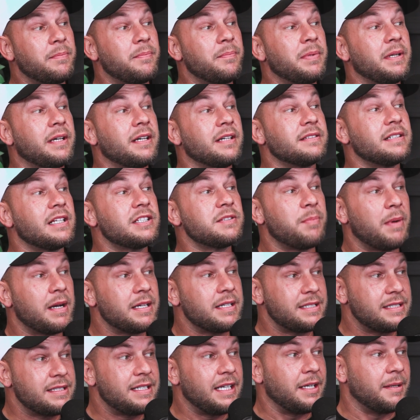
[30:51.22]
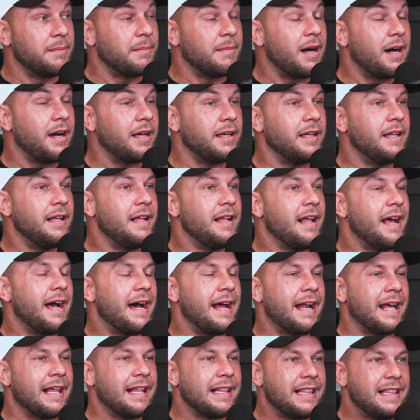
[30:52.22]
because that's my state of mind.
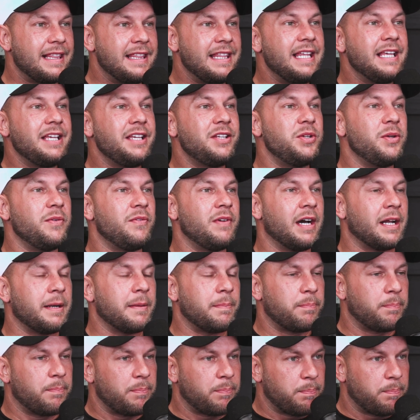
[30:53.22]
And I think you've got to